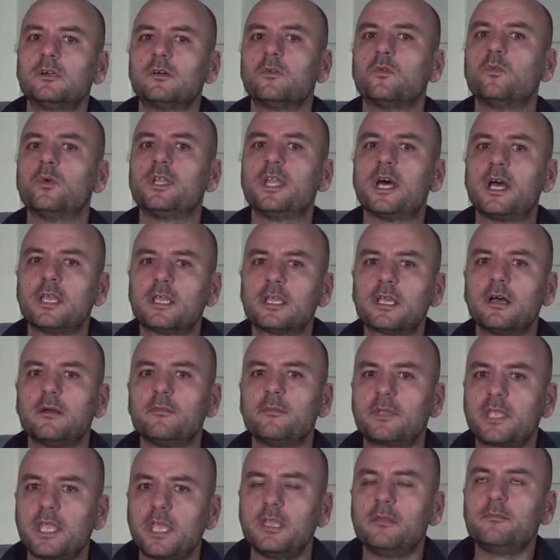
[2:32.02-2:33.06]
when I come,
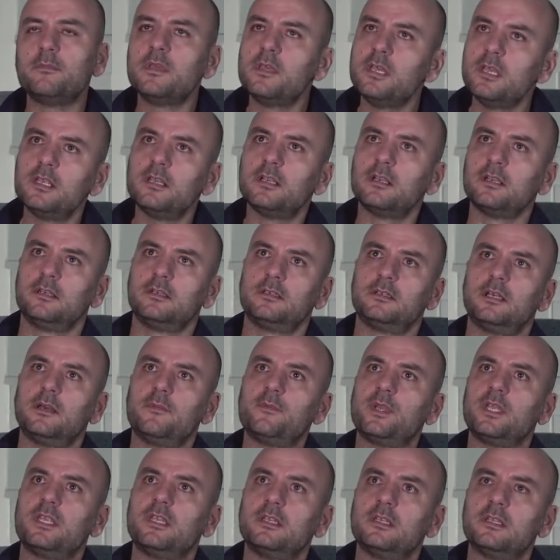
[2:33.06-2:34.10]
came here, I
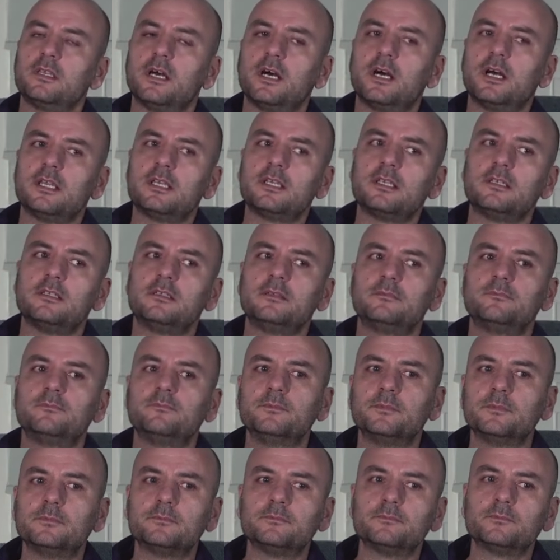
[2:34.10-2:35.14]
mean, I,
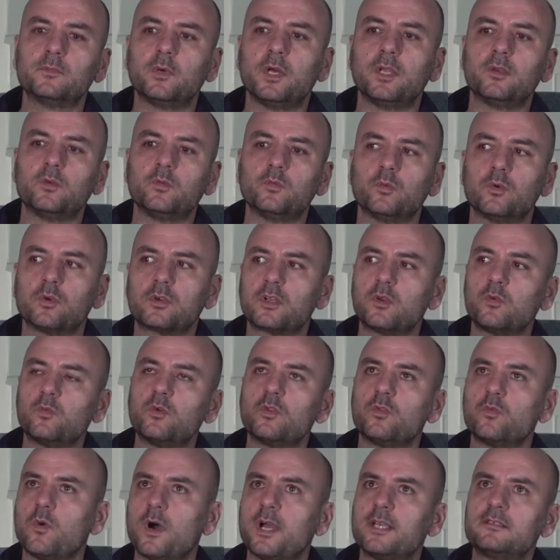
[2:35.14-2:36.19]
when working
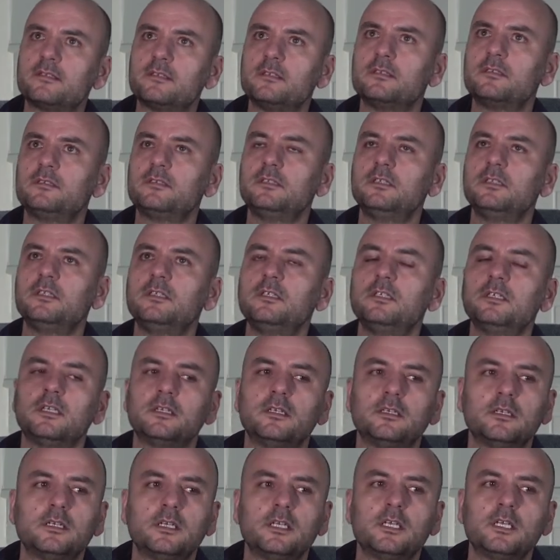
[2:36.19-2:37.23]
with YCC
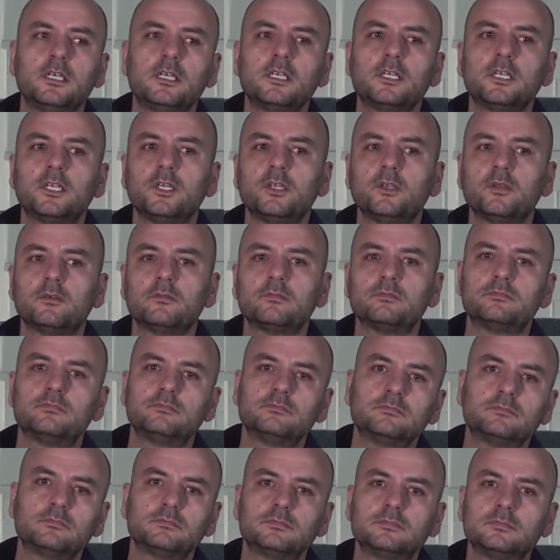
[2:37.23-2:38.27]
and, you know,
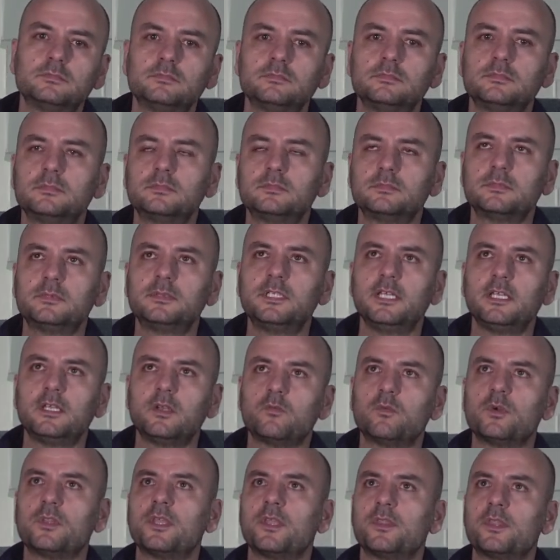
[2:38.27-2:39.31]
dealing
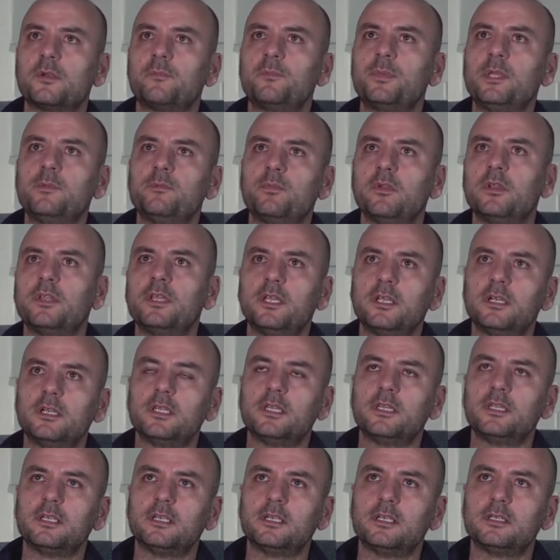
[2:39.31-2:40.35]
with other people here
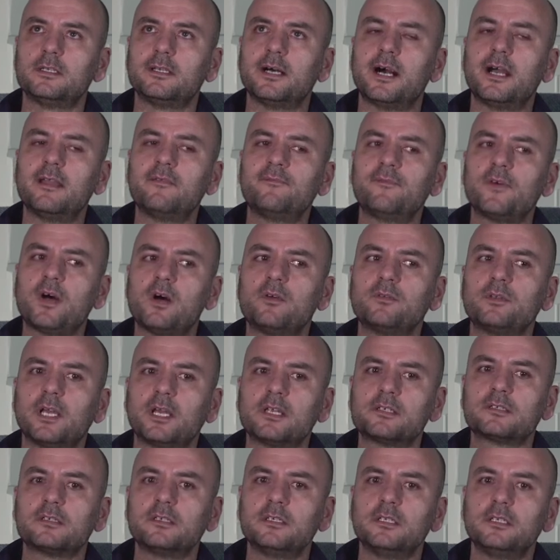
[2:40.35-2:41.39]
and there, I found
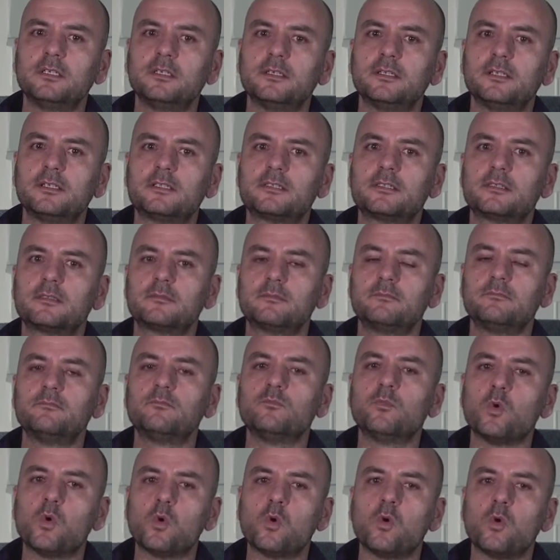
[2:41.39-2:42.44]
actually it's
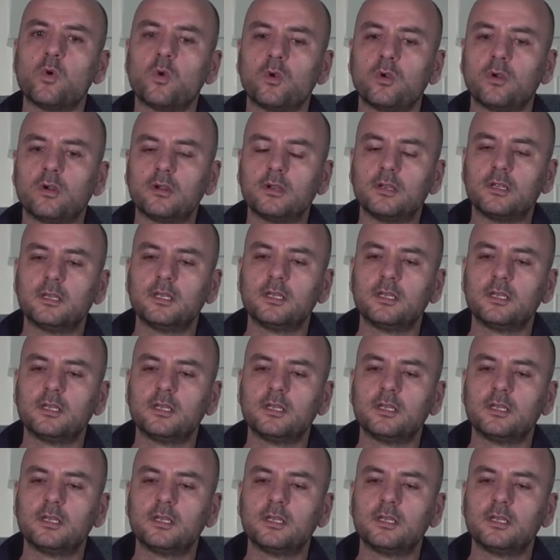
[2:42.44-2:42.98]
more